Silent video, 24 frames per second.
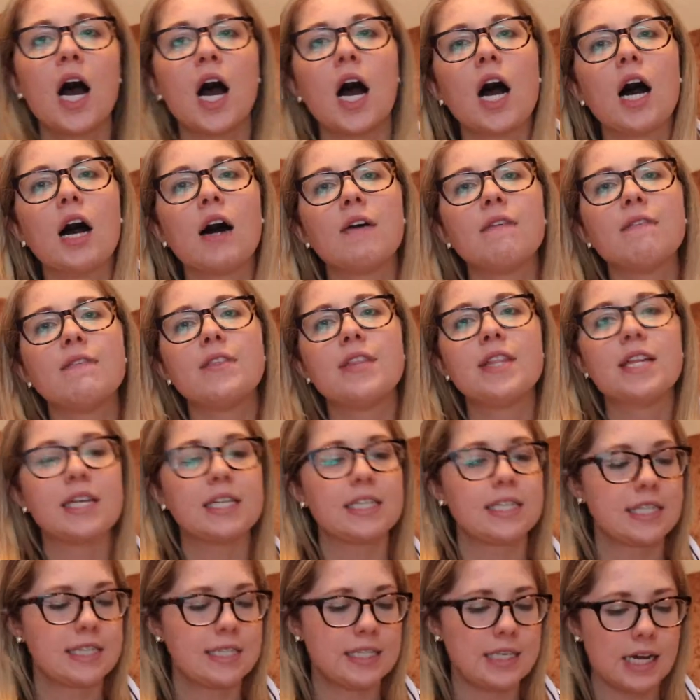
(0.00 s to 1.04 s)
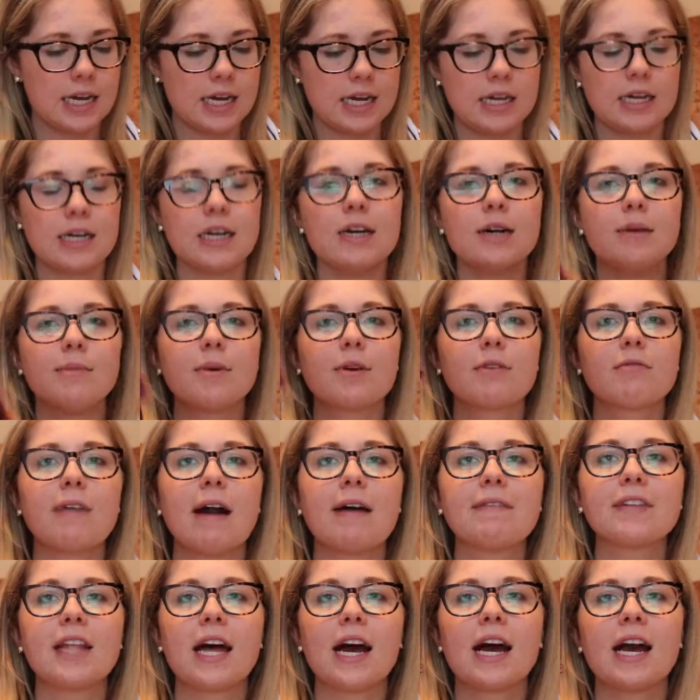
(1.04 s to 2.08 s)
of this
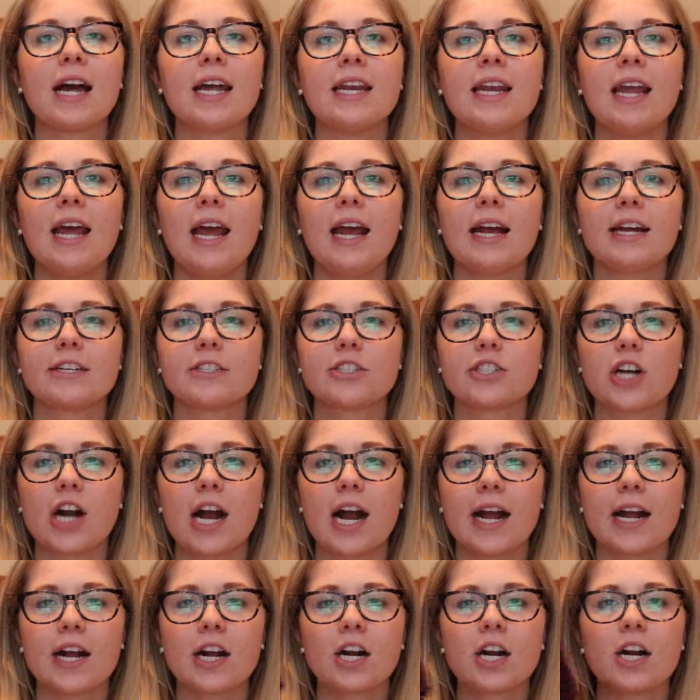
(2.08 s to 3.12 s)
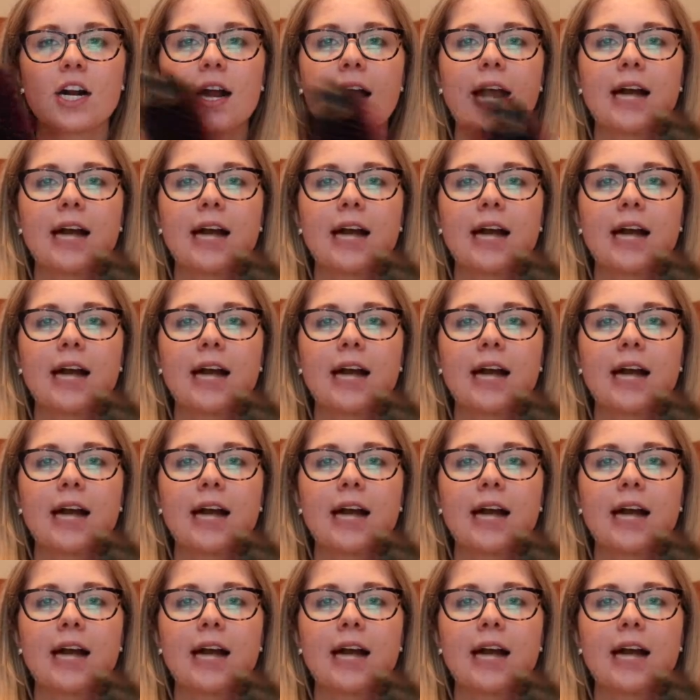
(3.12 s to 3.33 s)
Revlon hairdryer.